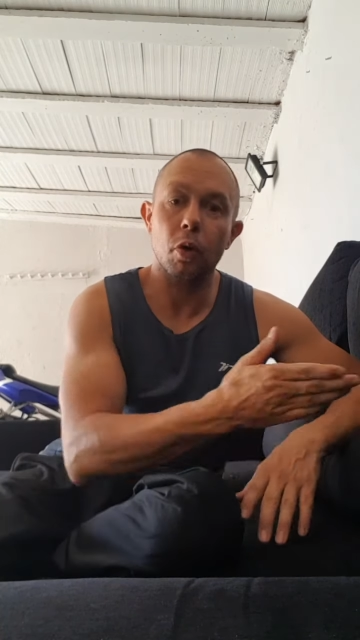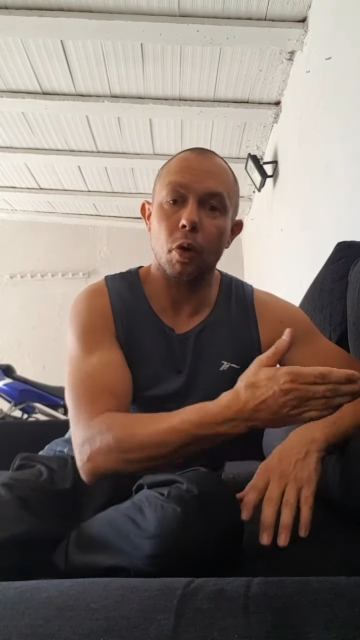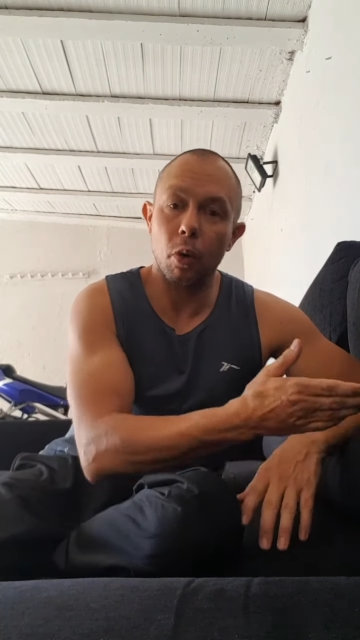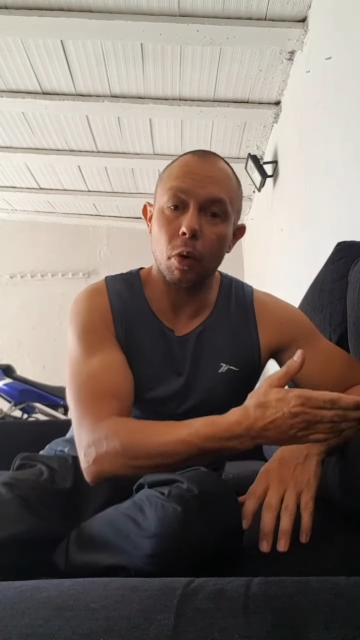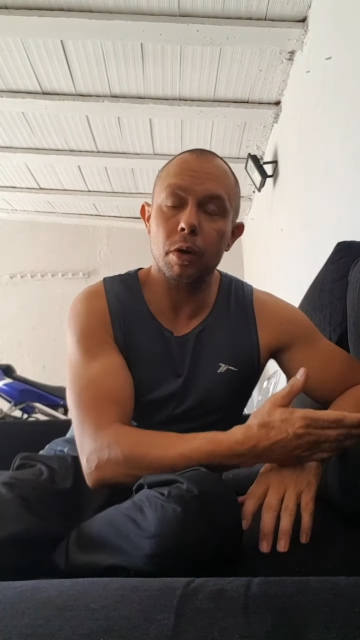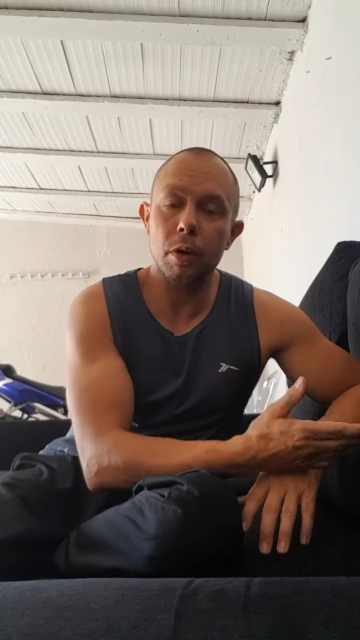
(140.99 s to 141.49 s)

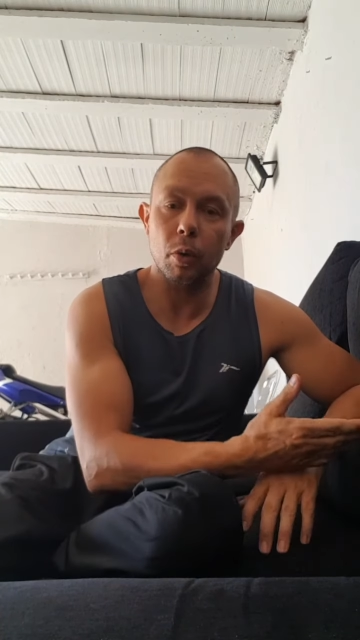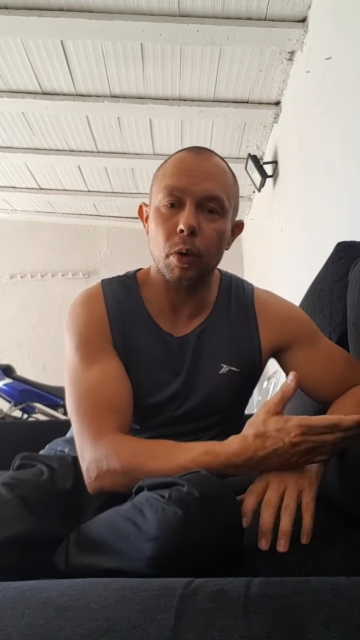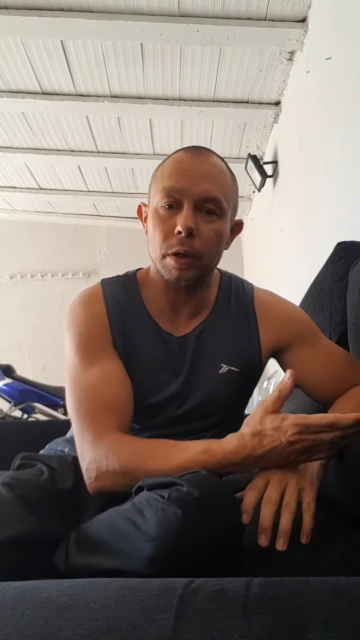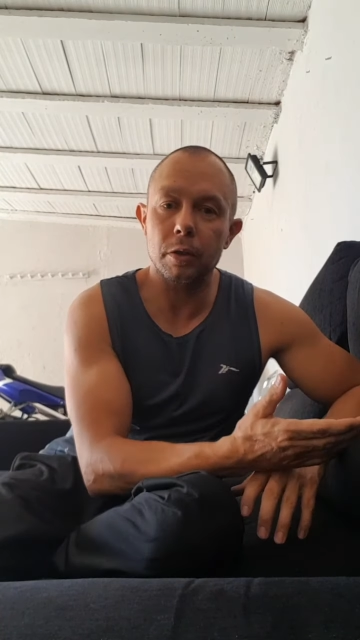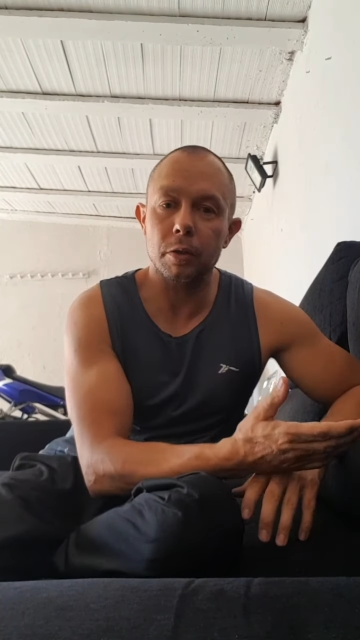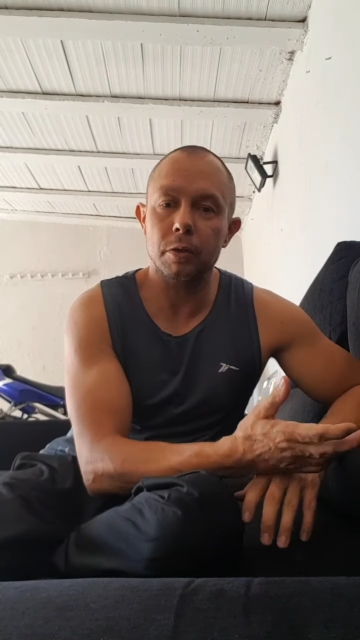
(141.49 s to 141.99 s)
or the
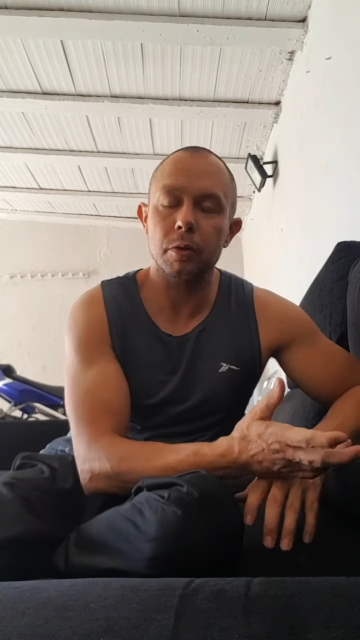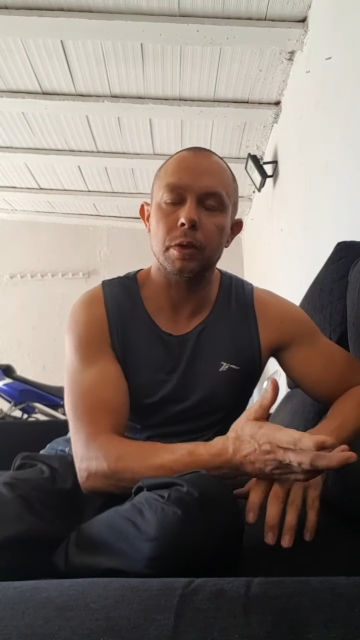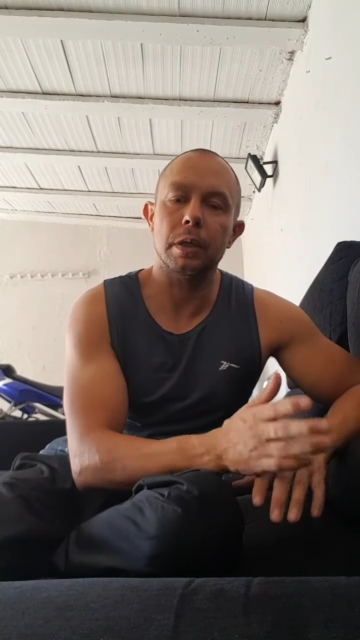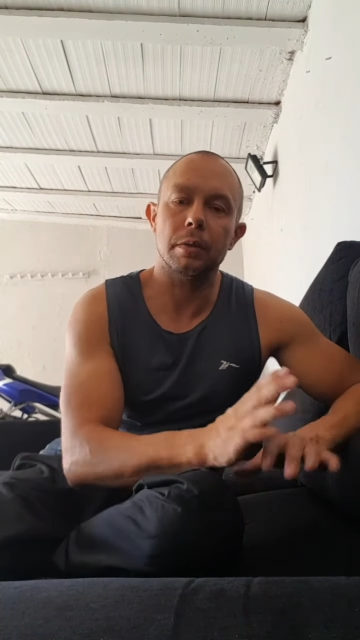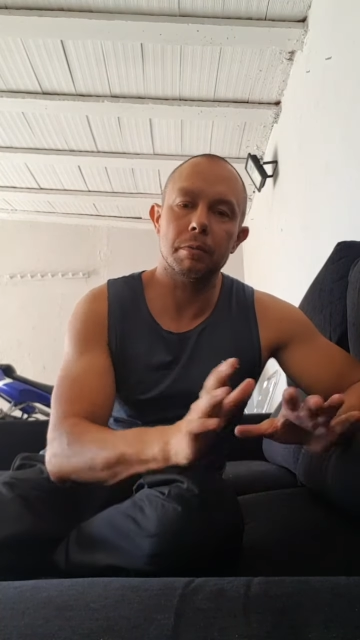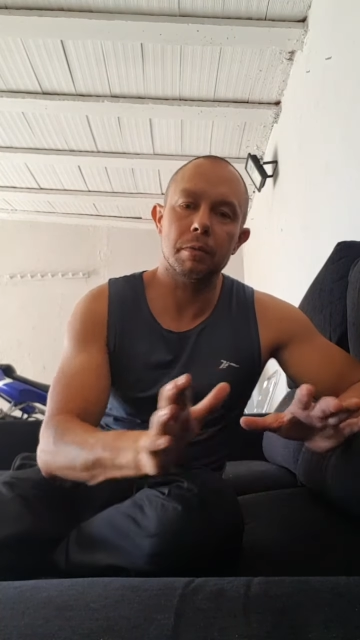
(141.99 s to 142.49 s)
123,
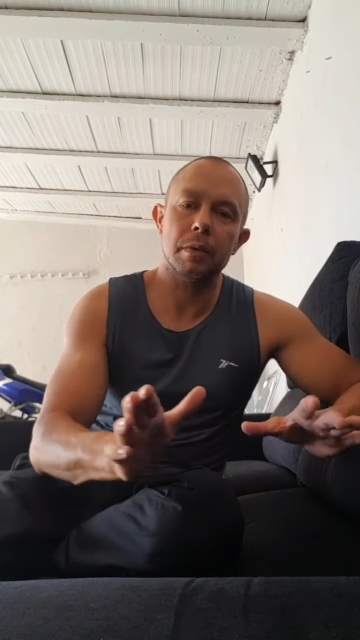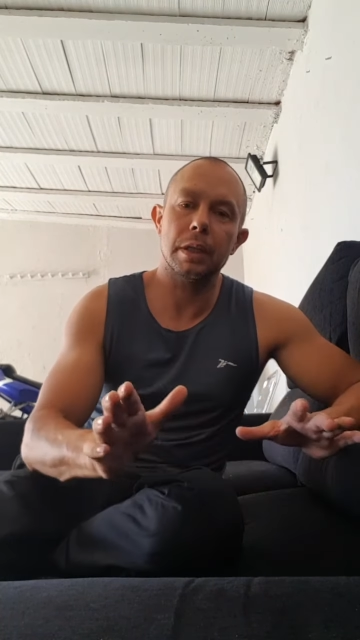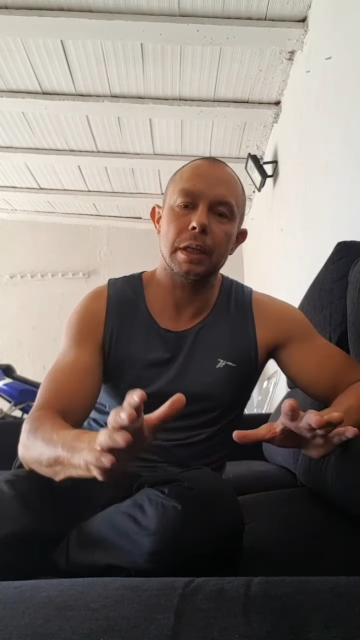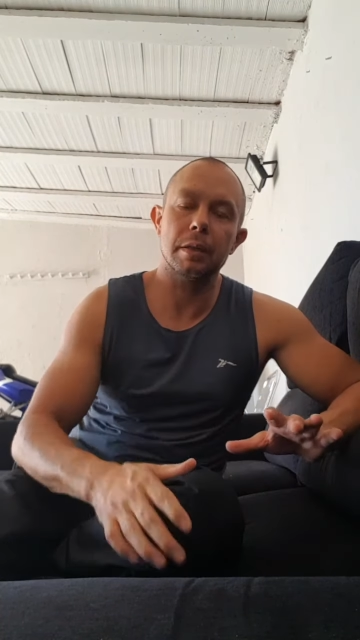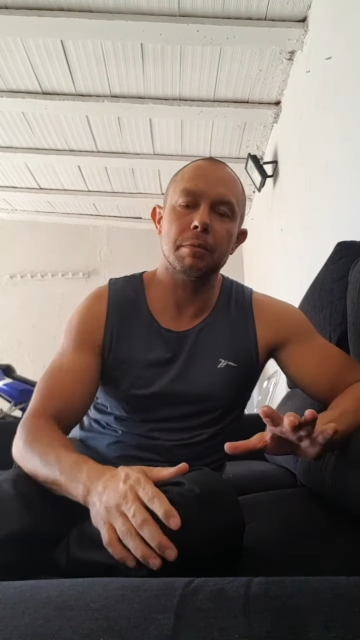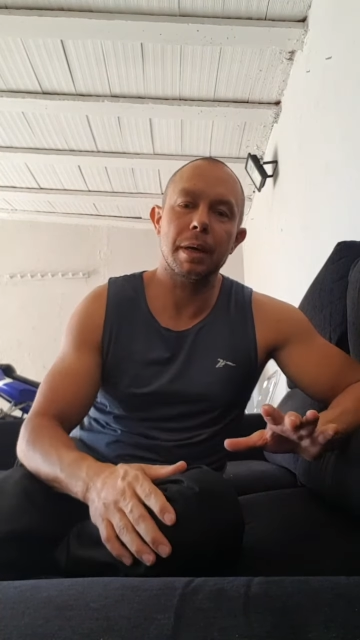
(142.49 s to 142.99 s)

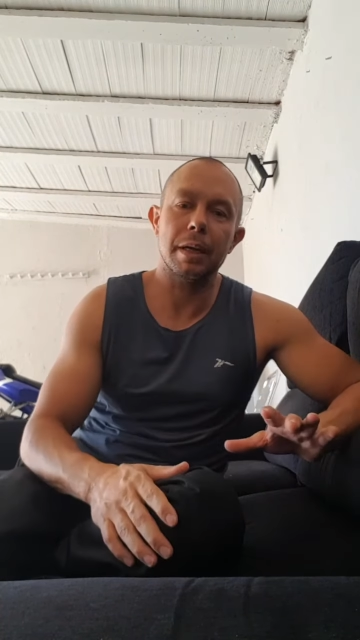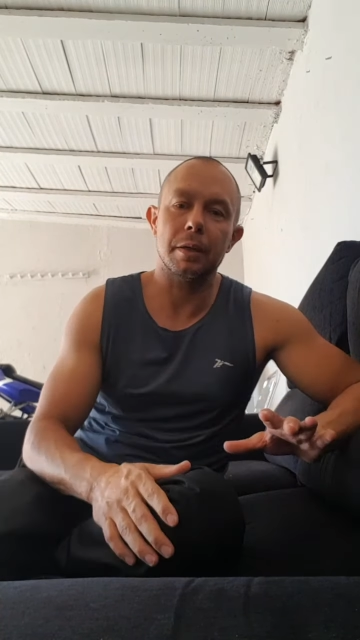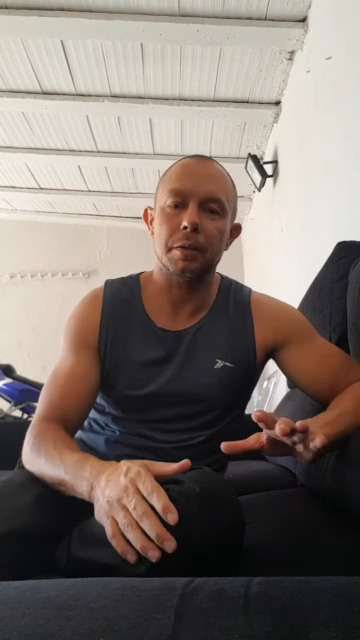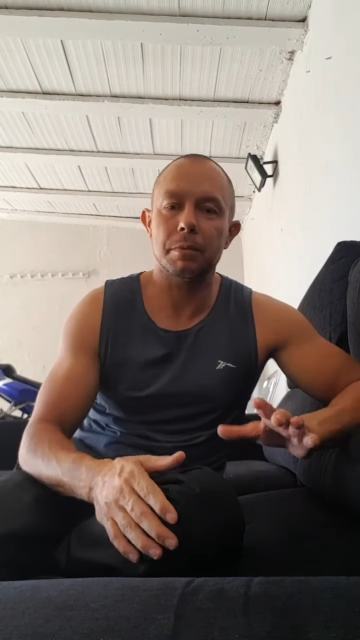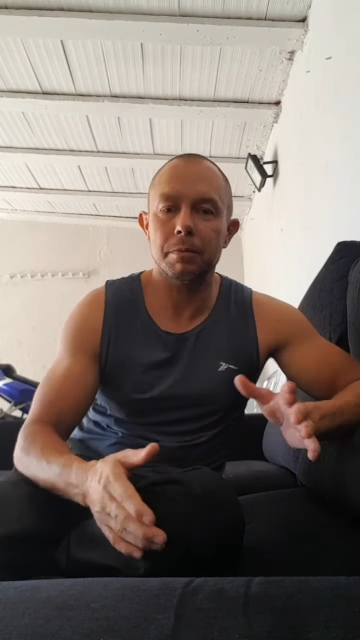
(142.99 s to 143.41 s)
doesn't matter.